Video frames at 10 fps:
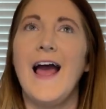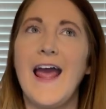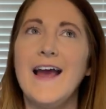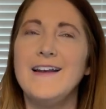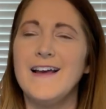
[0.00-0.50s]

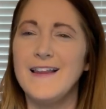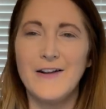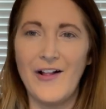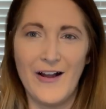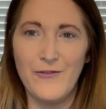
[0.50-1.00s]
and a
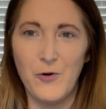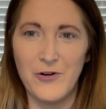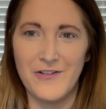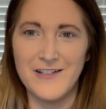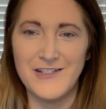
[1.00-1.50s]
little out of
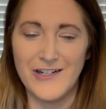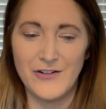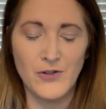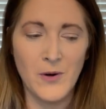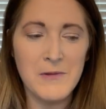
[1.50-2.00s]
order this
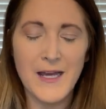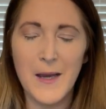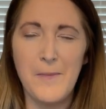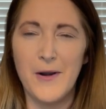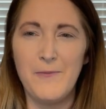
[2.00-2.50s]
year. Normally
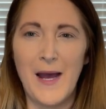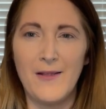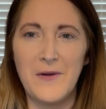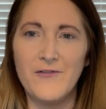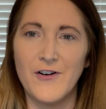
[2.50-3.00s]
I put up
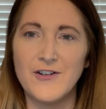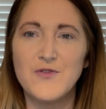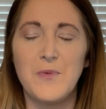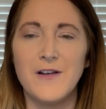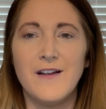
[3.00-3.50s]
Halloween
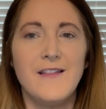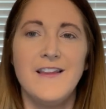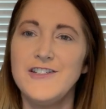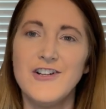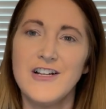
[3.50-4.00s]
first, but
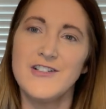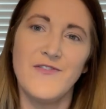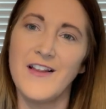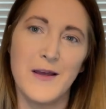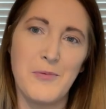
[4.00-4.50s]
this year I just
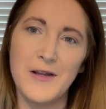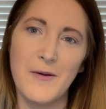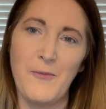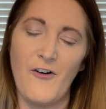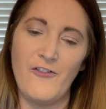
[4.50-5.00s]
felt like putting
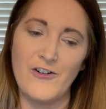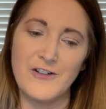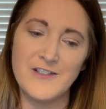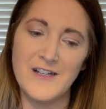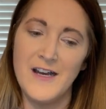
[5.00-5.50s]
up fall
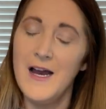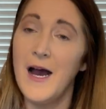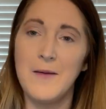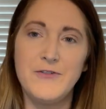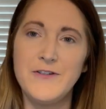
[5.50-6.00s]
first.
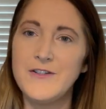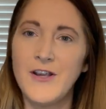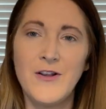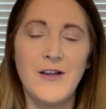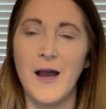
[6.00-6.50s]
I'm
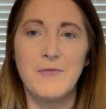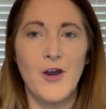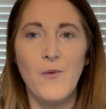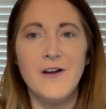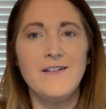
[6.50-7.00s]
I'm
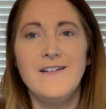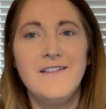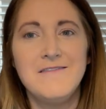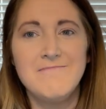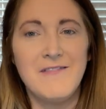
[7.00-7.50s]
going
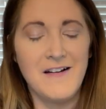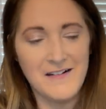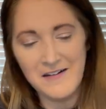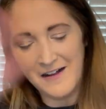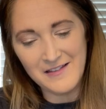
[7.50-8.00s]

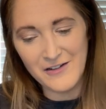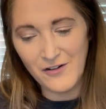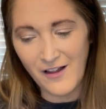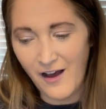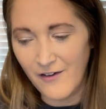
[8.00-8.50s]
a
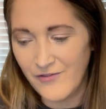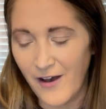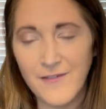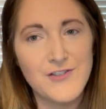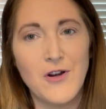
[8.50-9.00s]
little off
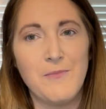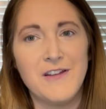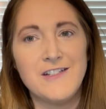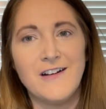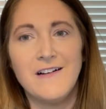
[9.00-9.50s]
off script
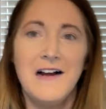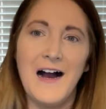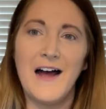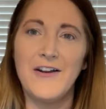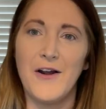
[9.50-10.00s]
this year.
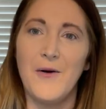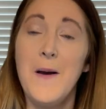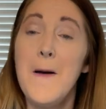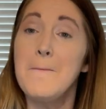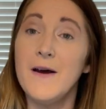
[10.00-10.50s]
I don't know,
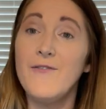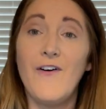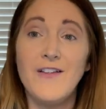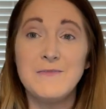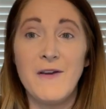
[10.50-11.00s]
but
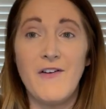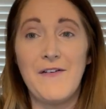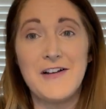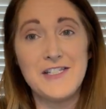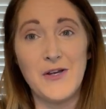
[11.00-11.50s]
fall is my
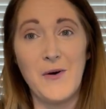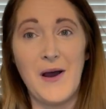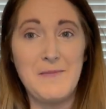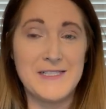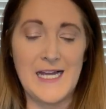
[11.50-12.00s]
favorite, so
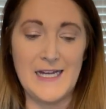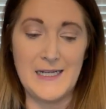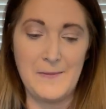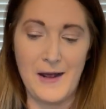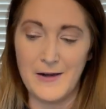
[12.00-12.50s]
I'm
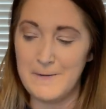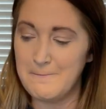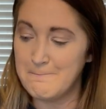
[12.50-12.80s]
excited about it.